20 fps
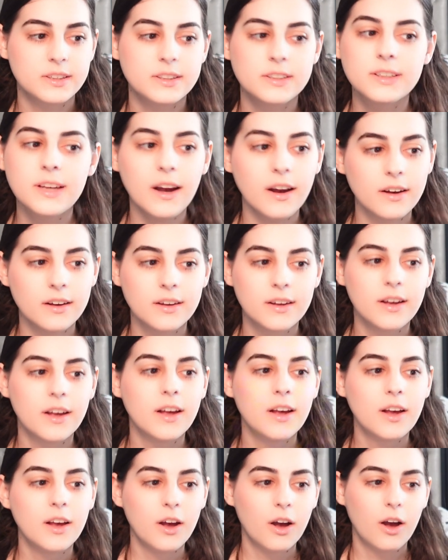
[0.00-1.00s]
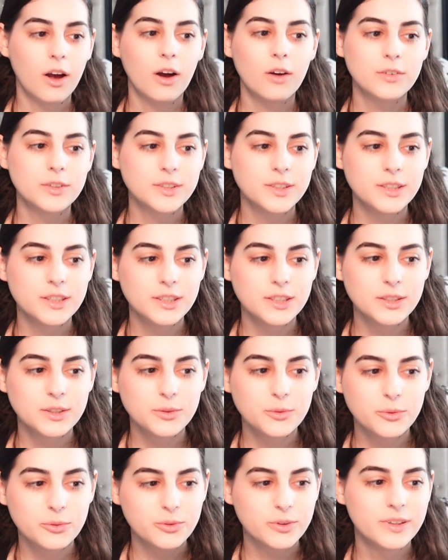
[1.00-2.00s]
yeah,
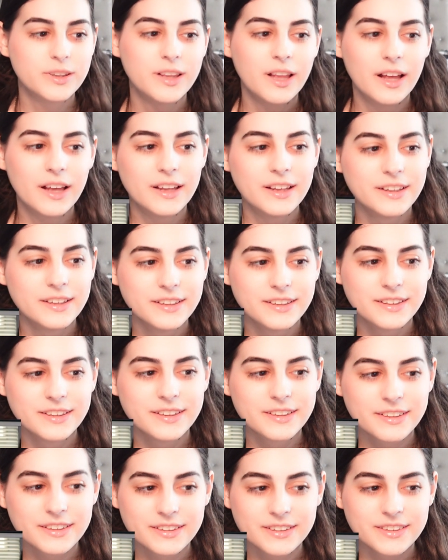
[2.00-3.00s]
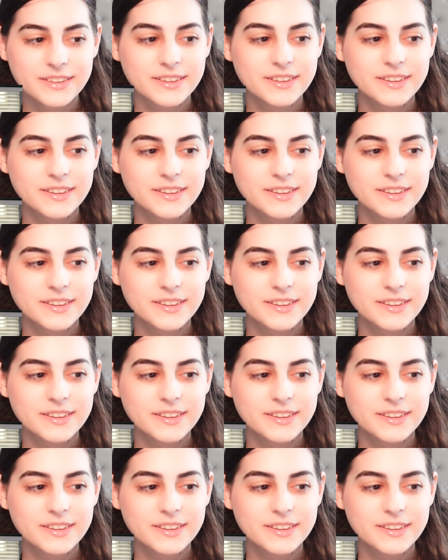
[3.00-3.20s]
obviously with, like,